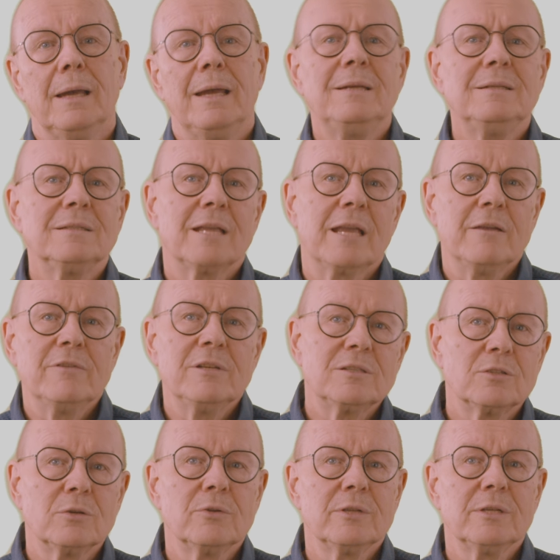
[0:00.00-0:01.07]
and give it
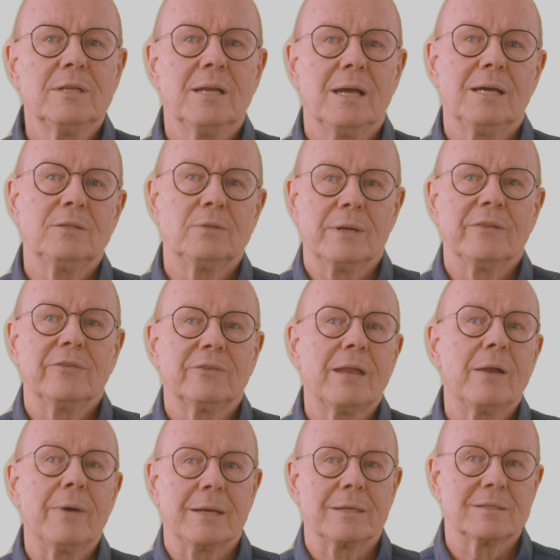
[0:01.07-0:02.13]
to the address
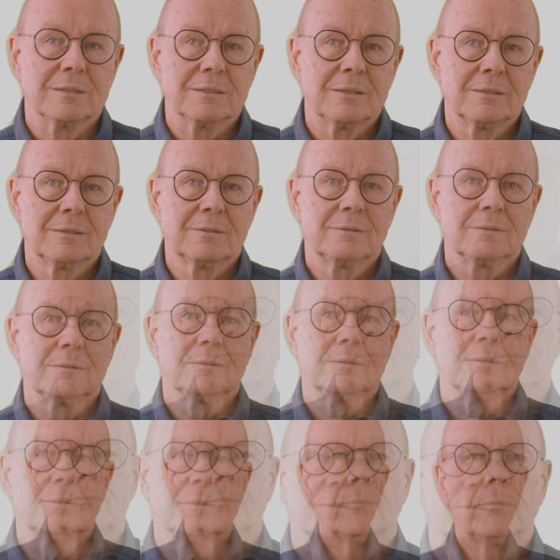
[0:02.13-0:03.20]
director.
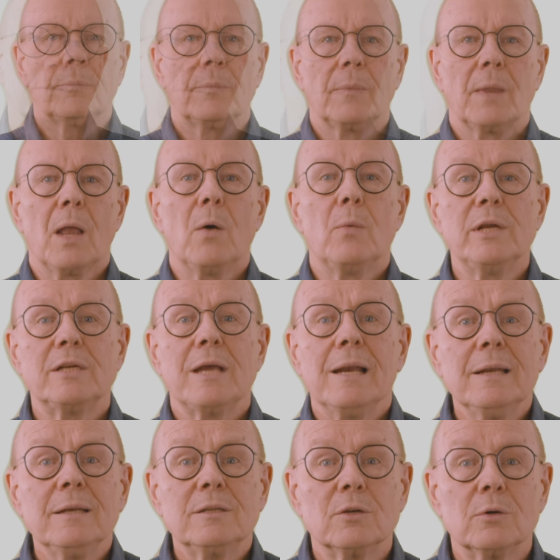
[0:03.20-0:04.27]
We tell
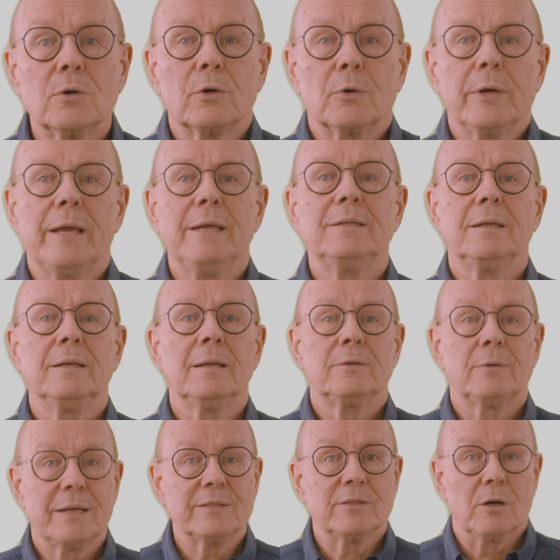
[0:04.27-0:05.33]
it to create an
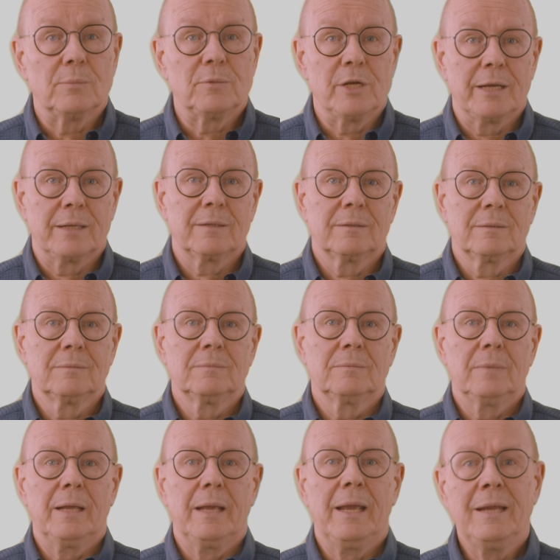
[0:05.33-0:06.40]
address object,
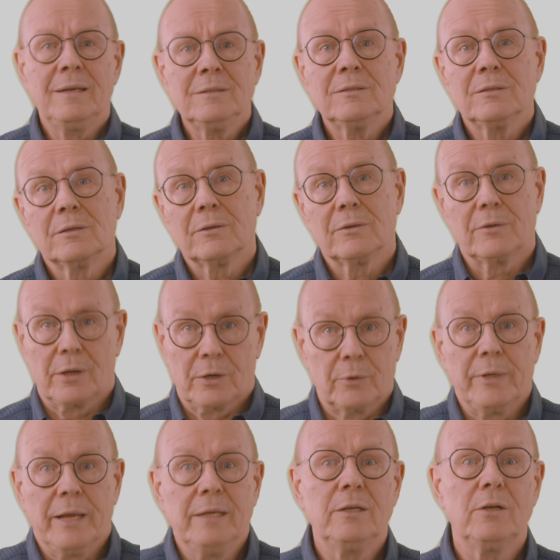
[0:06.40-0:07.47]
and the
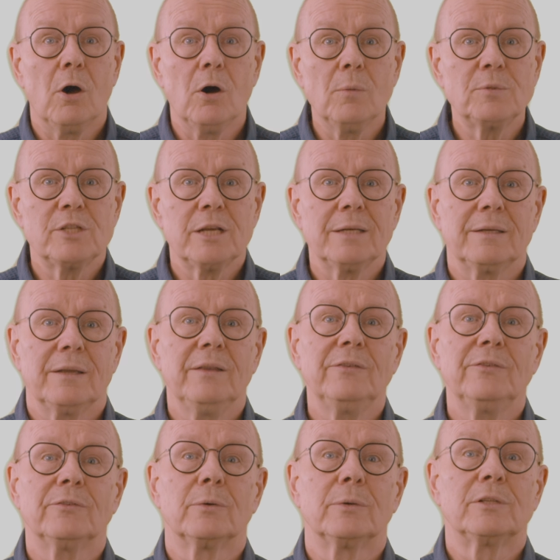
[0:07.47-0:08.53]
created object
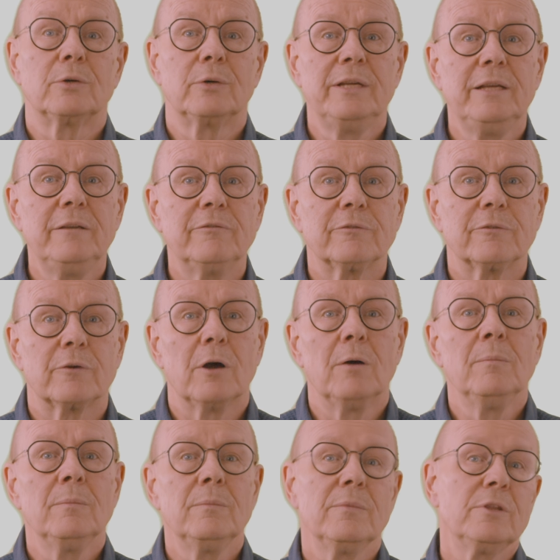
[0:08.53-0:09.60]
is retrieved
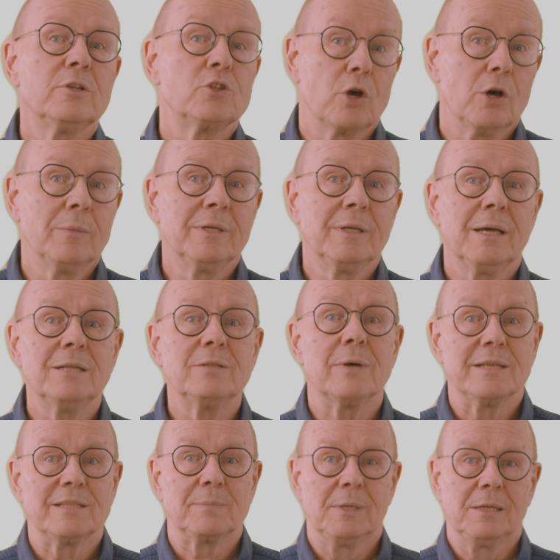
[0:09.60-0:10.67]
from the German
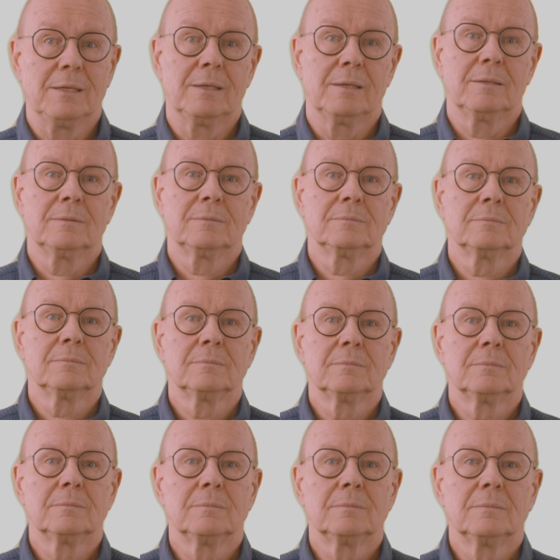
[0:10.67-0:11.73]
address builder.
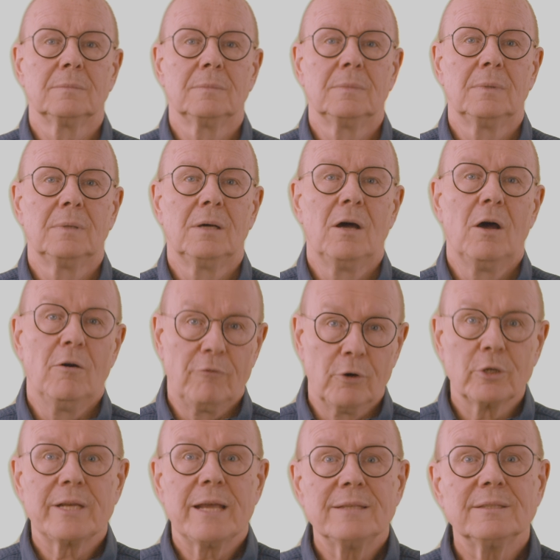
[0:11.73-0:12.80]

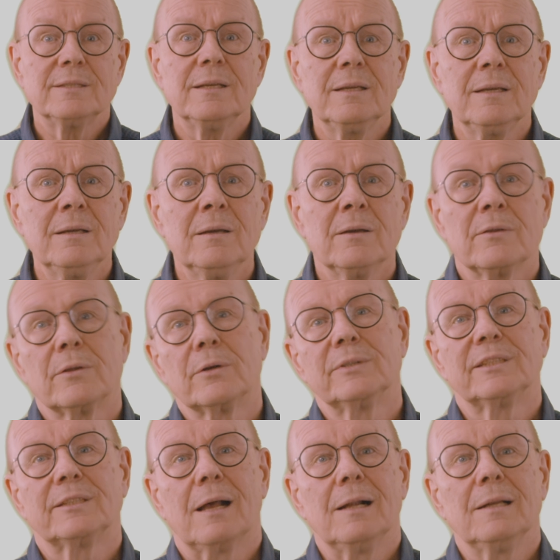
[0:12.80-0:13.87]
For testing, the
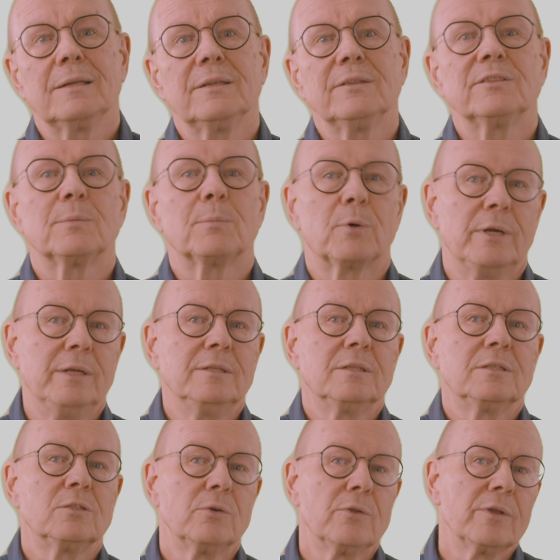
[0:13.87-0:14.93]
result is printed to